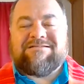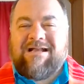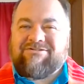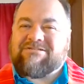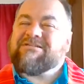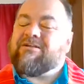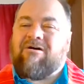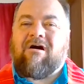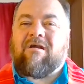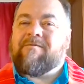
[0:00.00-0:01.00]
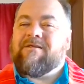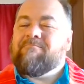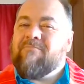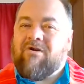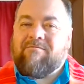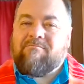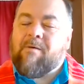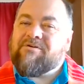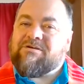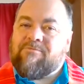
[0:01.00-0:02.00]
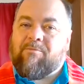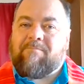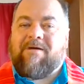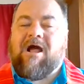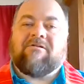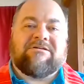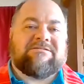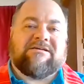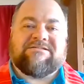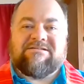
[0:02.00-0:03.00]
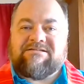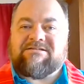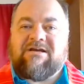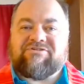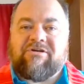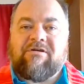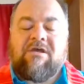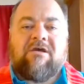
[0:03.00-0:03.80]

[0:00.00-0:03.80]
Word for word: not just get caught up in the moment to moment politics and discussion,